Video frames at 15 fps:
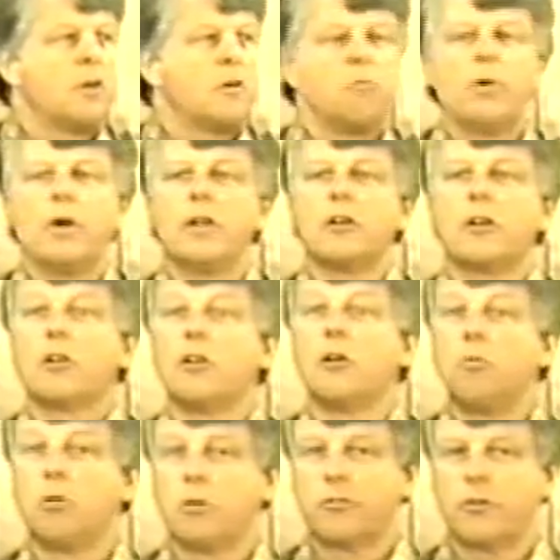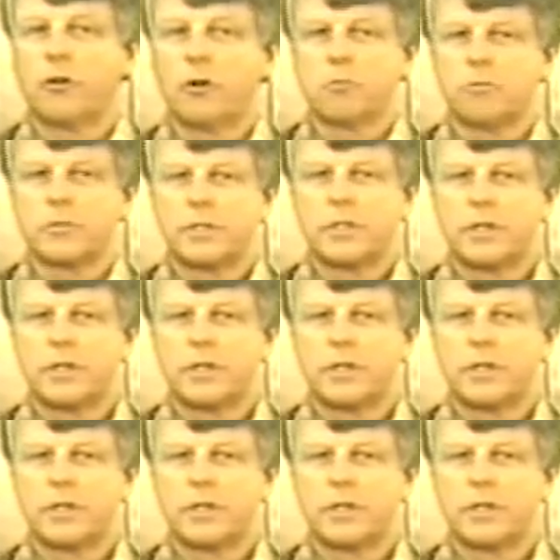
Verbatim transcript: but in global terms.